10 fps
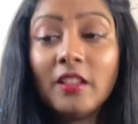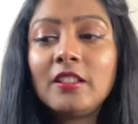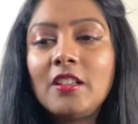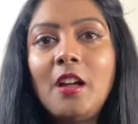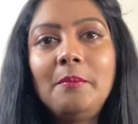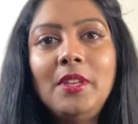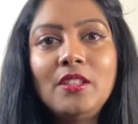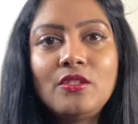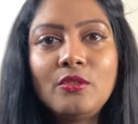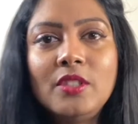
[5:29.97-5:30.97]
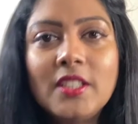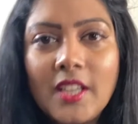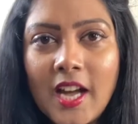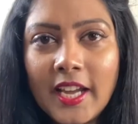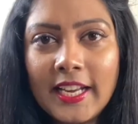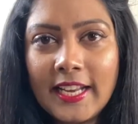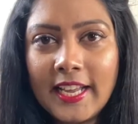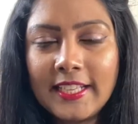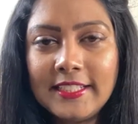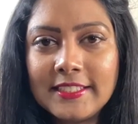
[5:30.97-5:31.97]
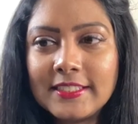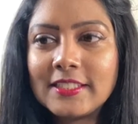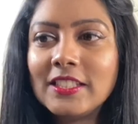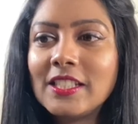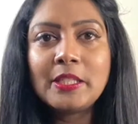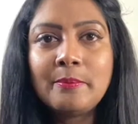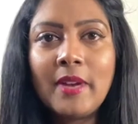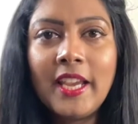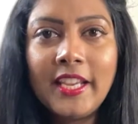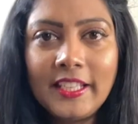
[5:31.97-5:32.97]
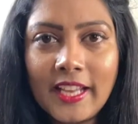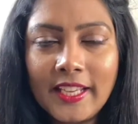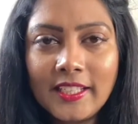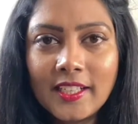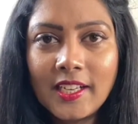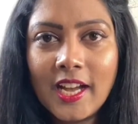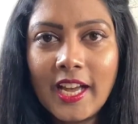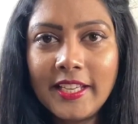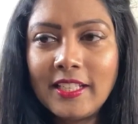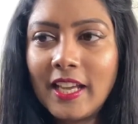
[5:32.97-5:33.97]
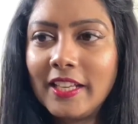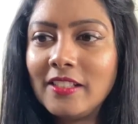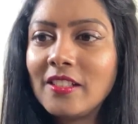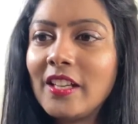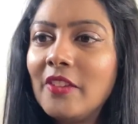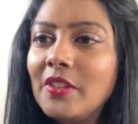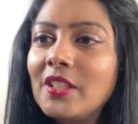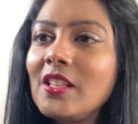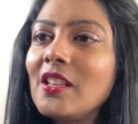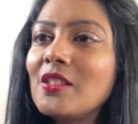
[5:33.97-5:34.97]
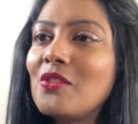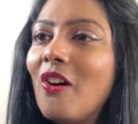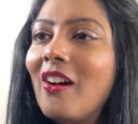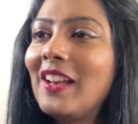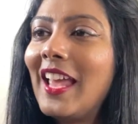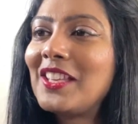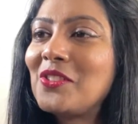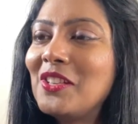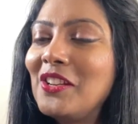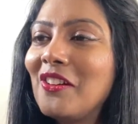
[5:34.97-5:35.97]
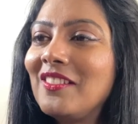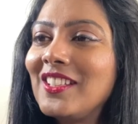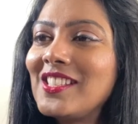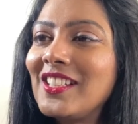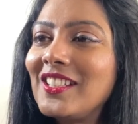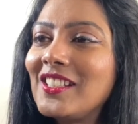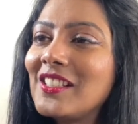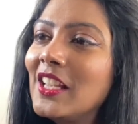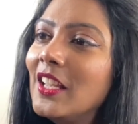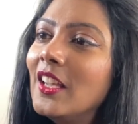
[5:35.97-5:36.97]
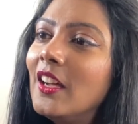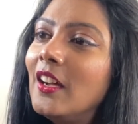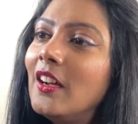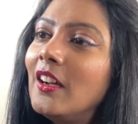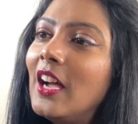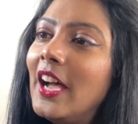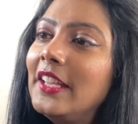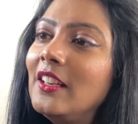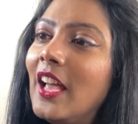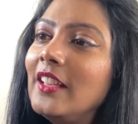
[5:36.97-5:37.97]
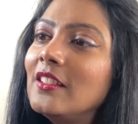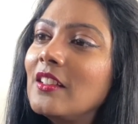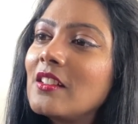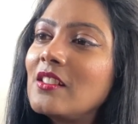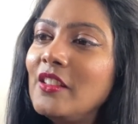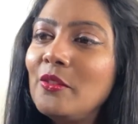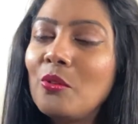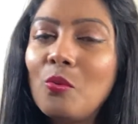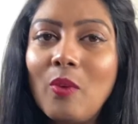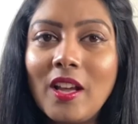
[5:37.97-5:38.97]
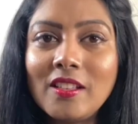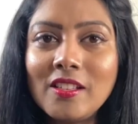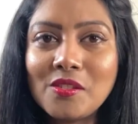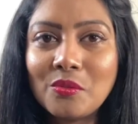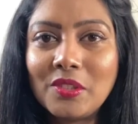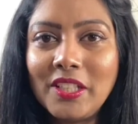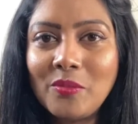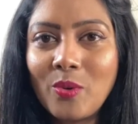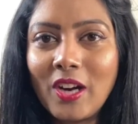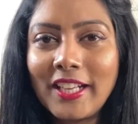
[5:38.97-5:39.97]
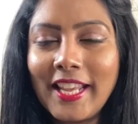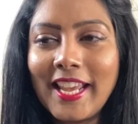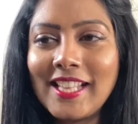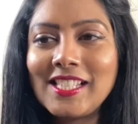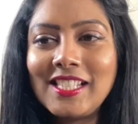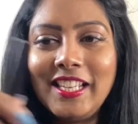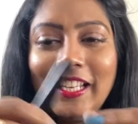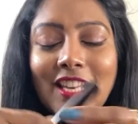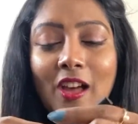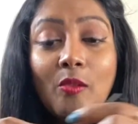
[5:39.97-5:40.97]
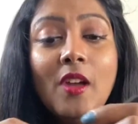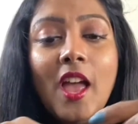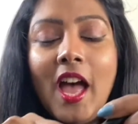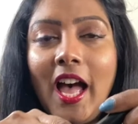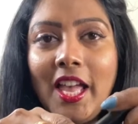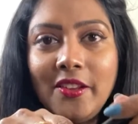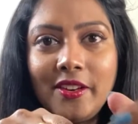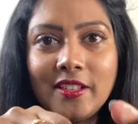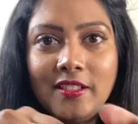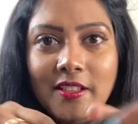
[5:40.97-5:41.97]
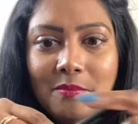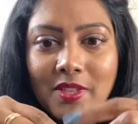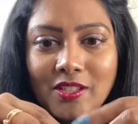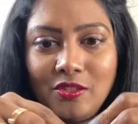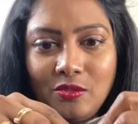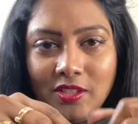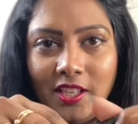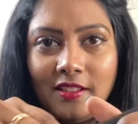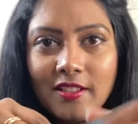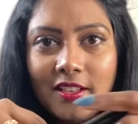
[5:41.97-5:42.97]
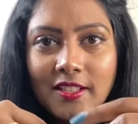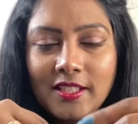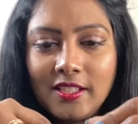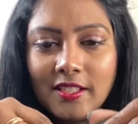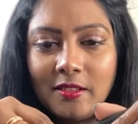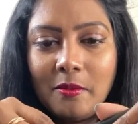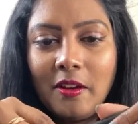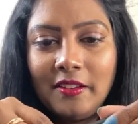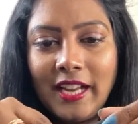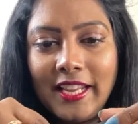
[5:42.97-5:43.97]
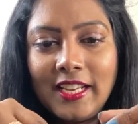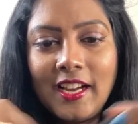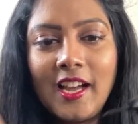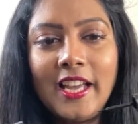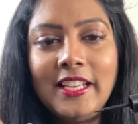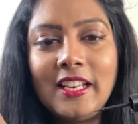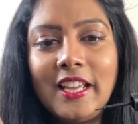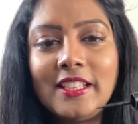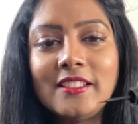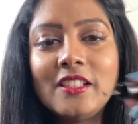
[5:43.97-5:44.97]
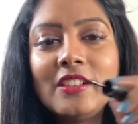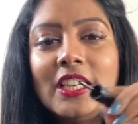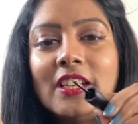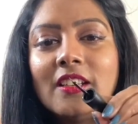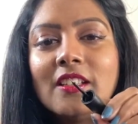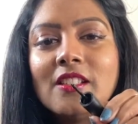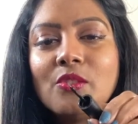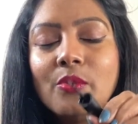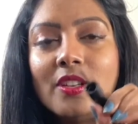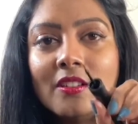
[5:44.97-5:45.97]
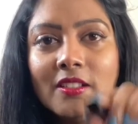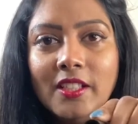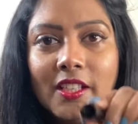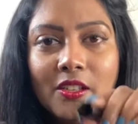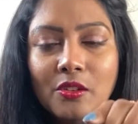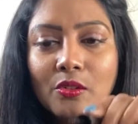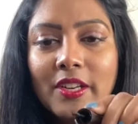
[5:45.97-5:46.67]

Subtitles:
Coming to the eyeliner, this is my Nika eyeliner. Everything is gone actually on this. It is eyeliner 01 is only what I can see now. I really miss using this Nika eyeliner. It is really good,